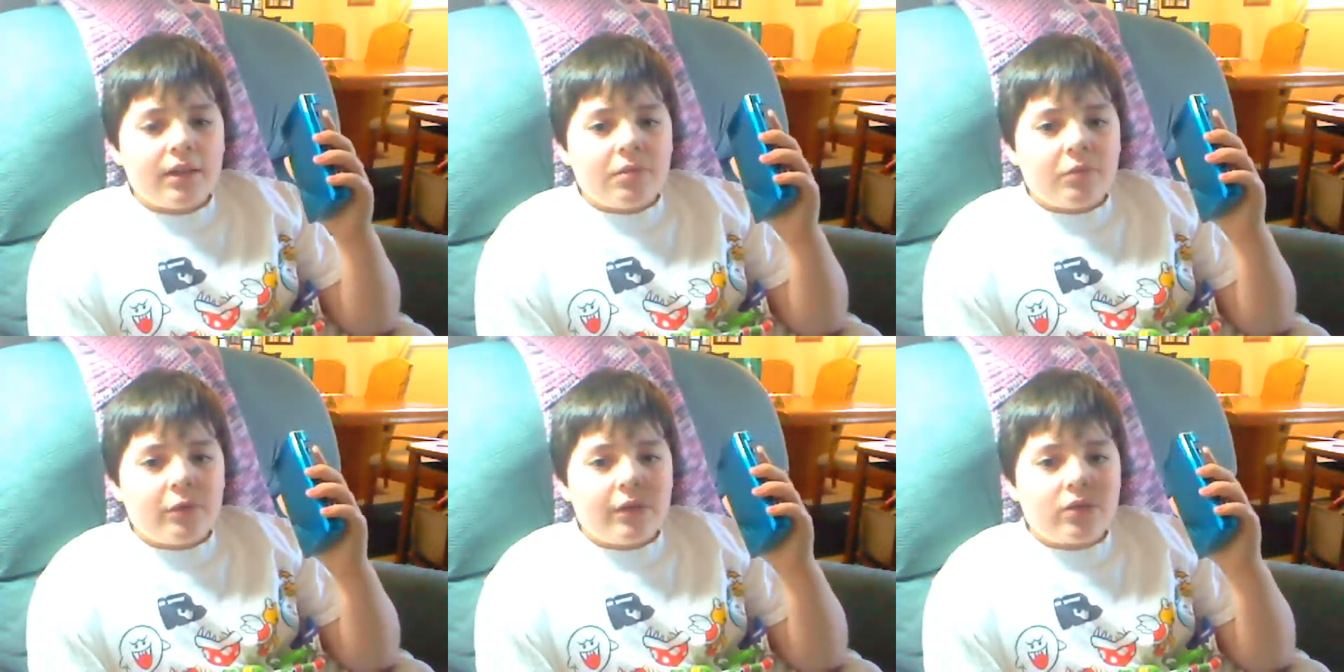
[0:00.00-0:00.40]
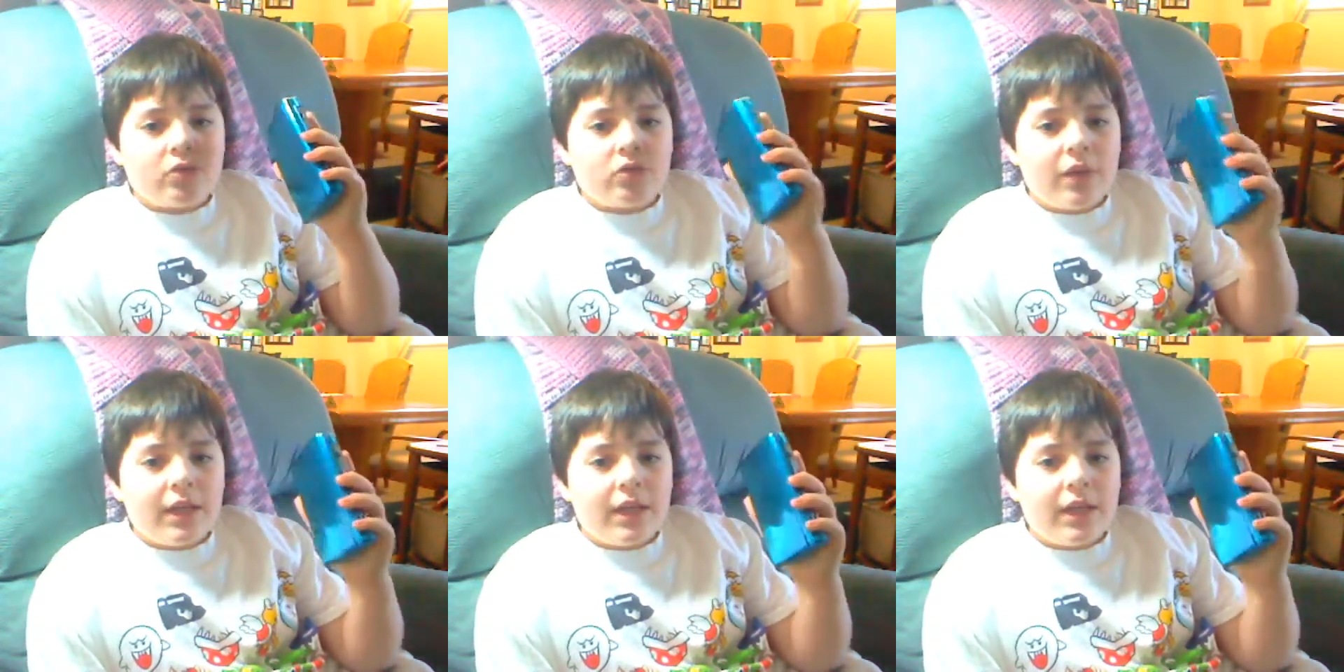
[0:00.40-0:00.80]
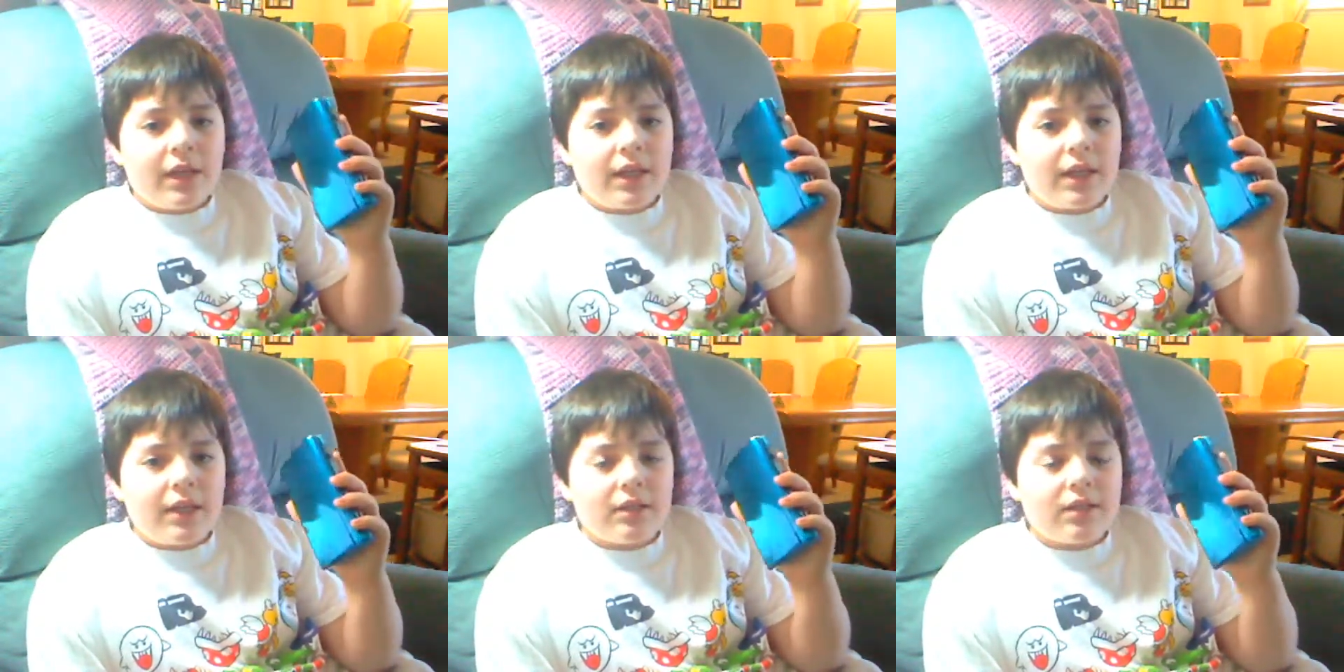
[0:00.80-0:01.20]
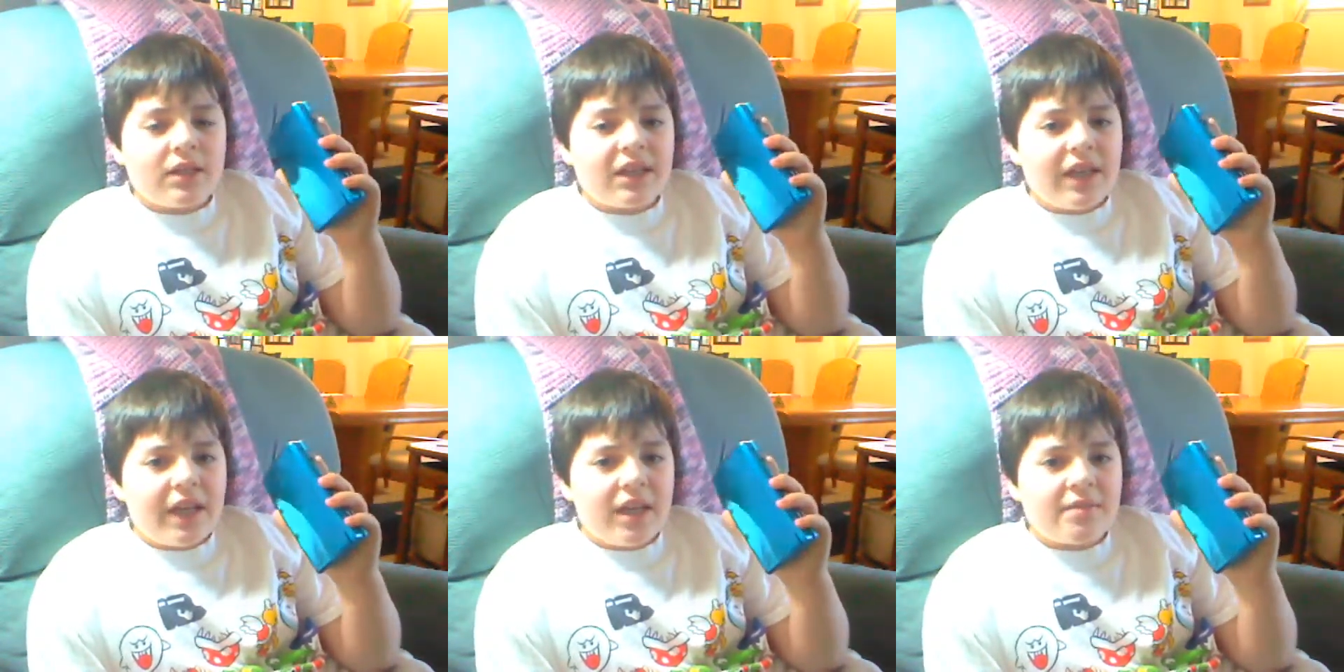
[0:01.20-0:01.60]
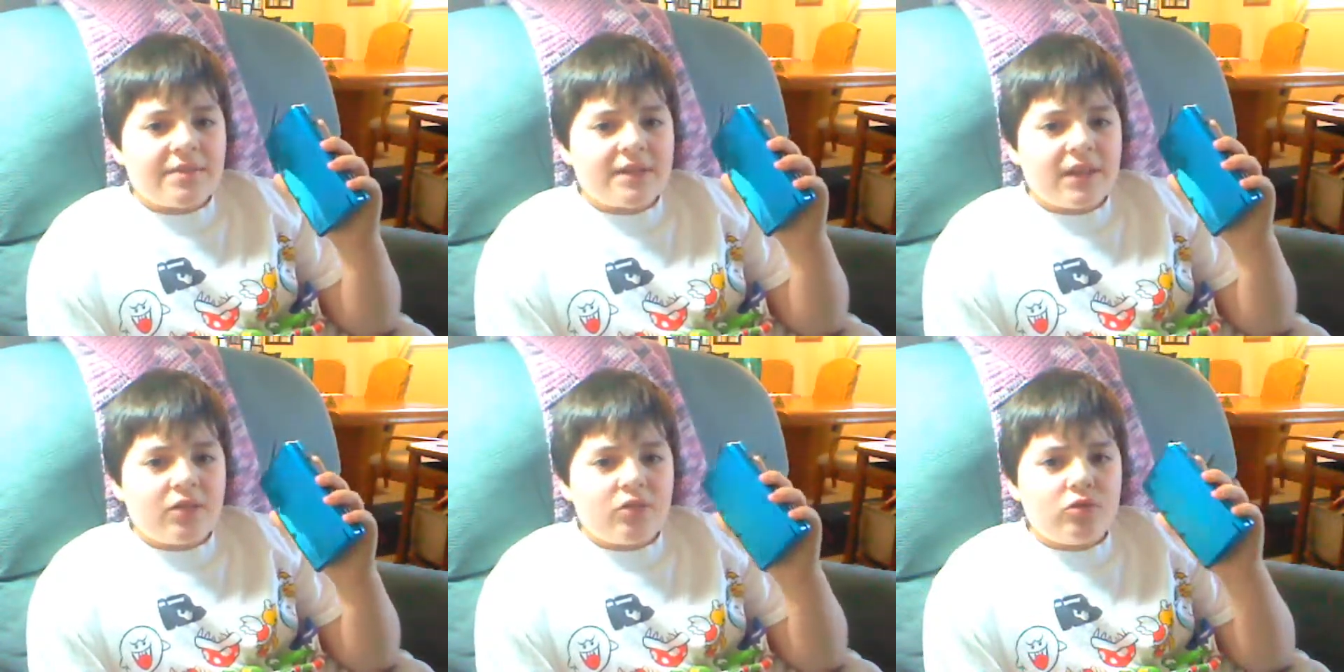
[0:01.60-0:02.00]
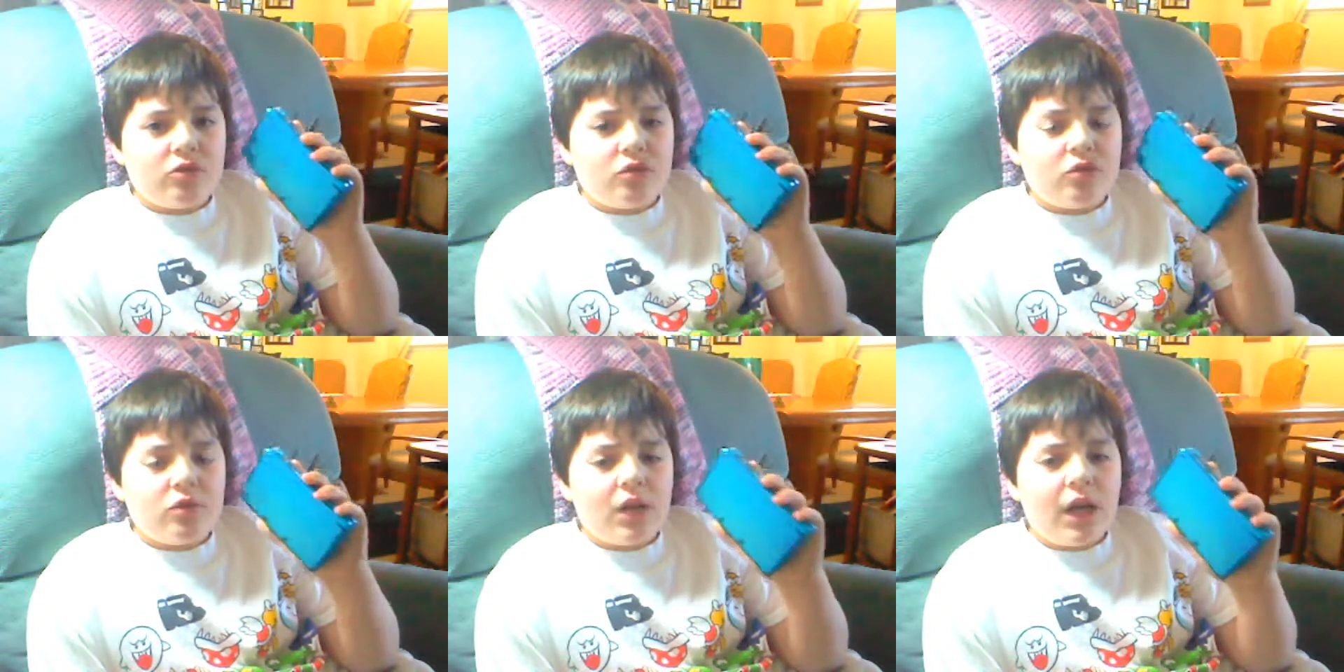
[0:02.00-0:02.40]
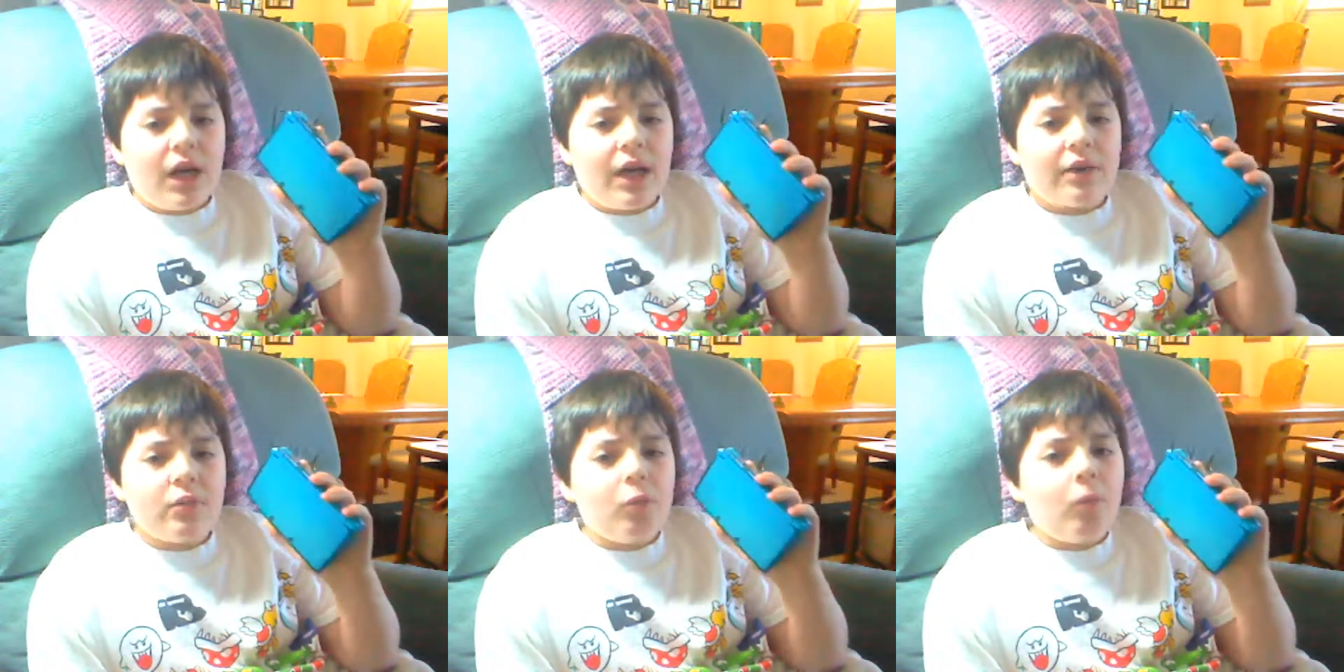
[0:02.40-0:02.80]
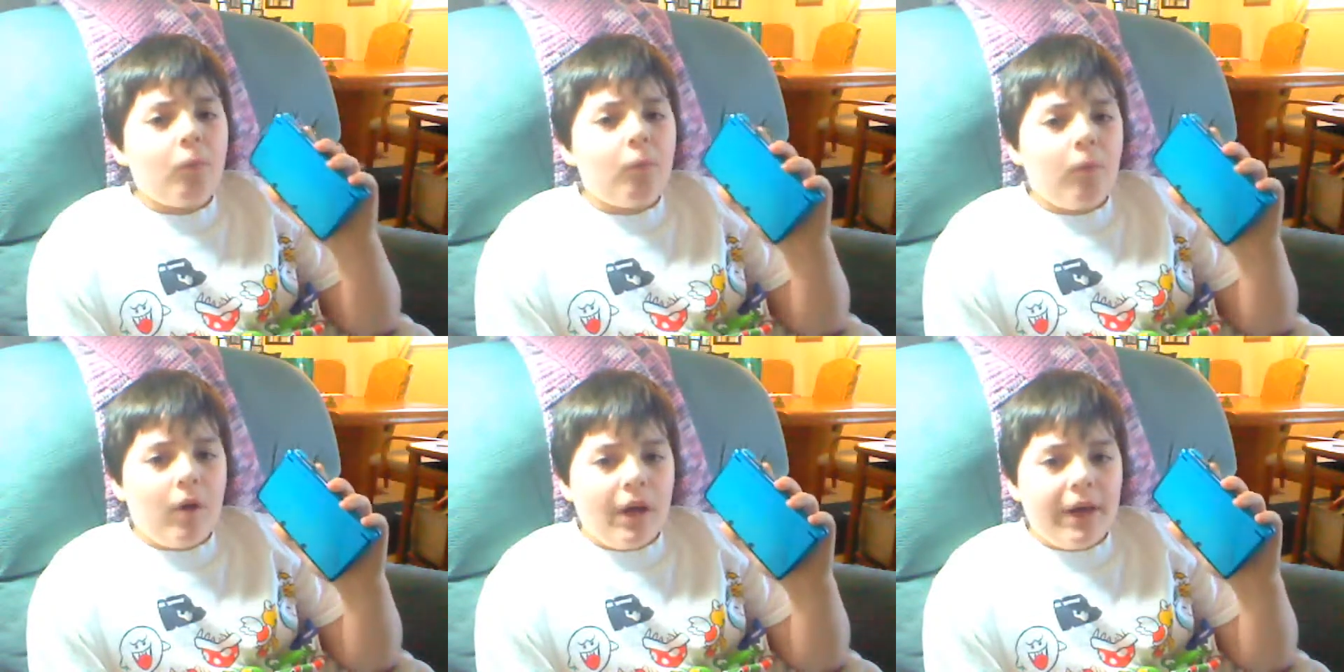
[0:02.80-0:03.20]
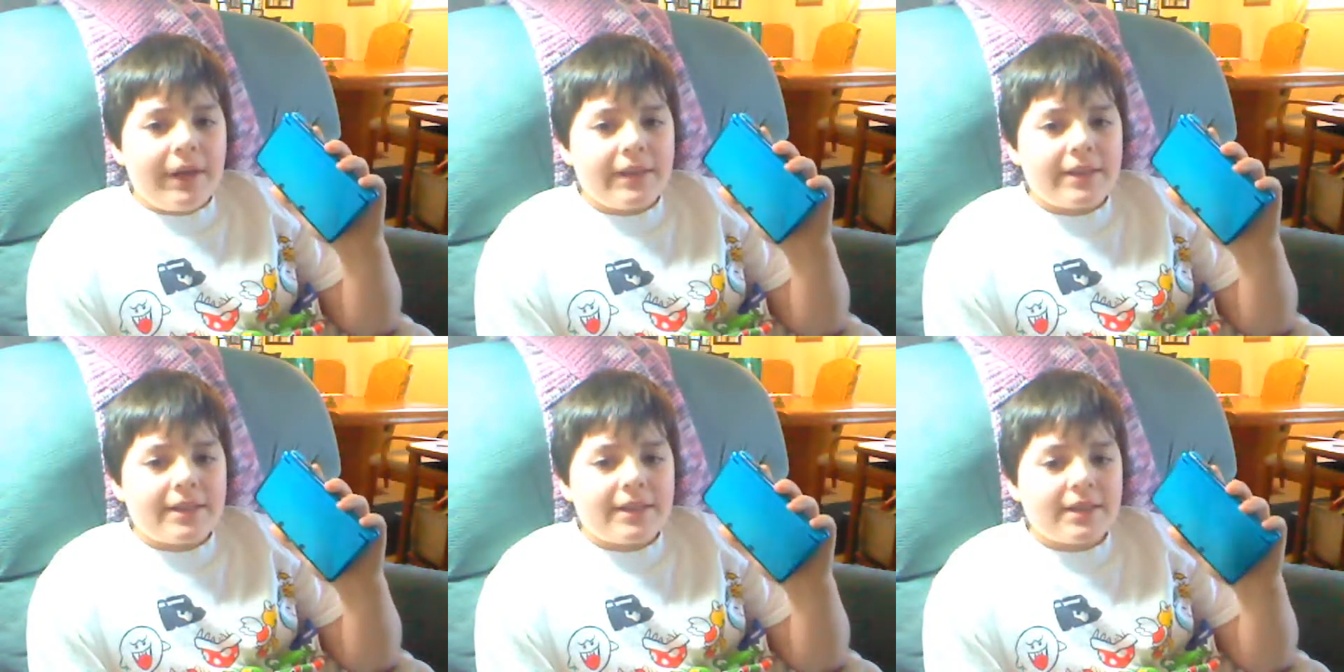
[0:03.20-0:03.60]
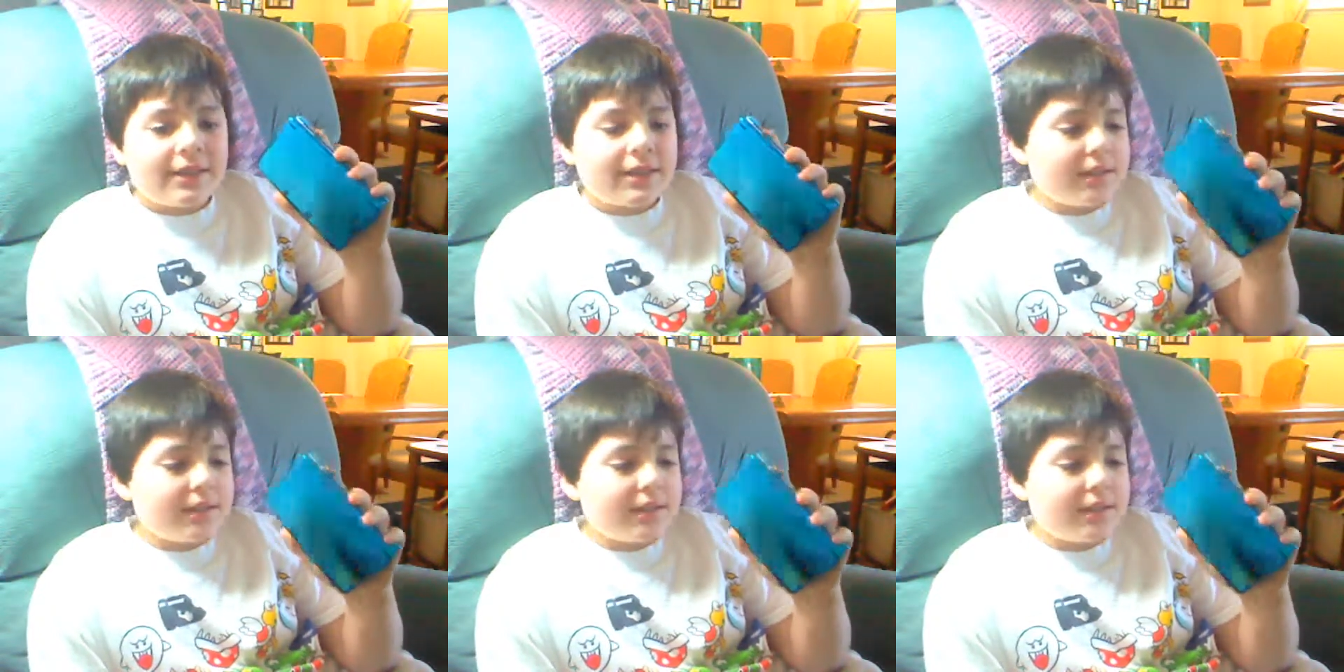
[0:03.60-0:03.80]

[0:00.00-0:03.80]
with trading in games that you do not want.